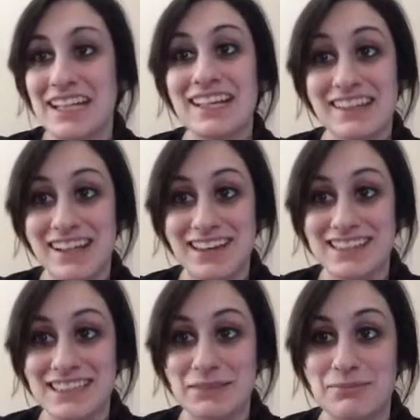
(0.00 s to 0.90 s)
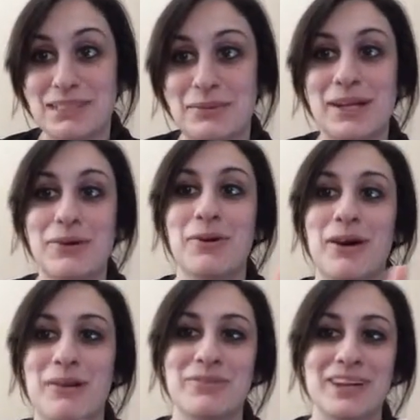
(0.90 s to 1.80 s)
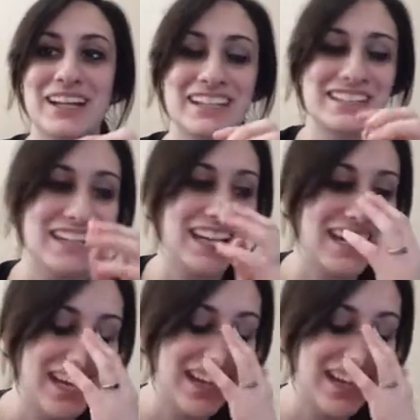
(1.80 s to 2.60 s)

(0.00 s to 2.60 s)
nothing else seems to be cooperating today.